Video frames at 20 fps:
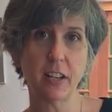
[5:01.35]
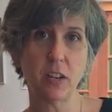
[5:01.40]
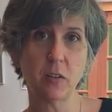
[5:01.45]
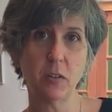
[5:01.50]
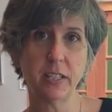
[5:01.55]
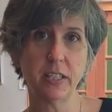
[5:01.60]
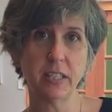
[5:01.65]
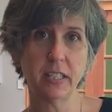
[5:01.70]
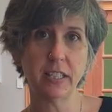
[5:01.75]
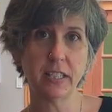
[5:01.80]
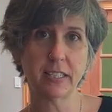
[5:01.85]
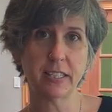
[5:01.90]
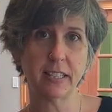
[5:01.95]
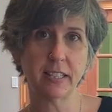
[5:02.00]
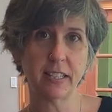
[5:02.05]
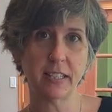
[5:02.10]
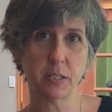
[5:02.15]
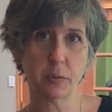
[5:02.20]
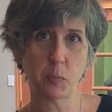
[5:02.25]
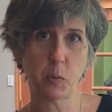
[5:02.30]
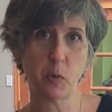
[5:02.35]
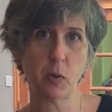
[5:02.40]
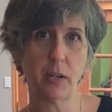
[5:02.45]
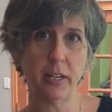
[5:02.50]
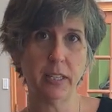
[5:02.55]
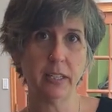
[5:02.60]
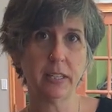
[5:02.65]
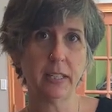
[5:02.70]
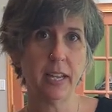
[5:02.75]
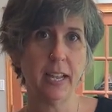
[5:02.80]
go into this at this
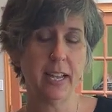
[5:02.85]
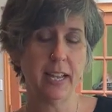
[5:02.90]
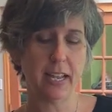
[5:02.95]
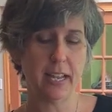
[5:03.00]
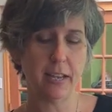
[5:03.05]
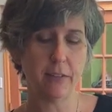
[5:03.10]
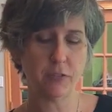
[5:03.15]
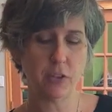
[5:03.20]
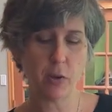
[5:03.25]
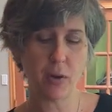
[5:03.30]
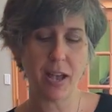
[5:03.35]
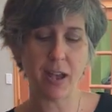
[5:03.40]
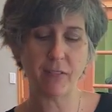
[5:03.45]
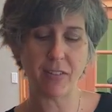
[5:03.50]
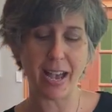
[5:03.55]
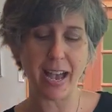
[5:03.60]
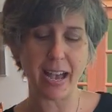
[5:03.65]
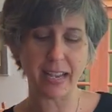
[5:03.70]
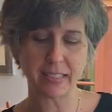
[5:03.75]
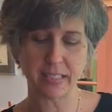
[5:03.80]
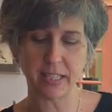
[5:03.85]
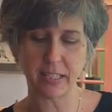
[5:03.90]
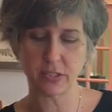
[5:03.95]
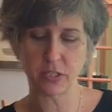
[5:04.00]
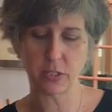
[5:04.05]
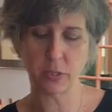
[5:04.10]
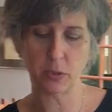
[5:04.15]
point, if you have access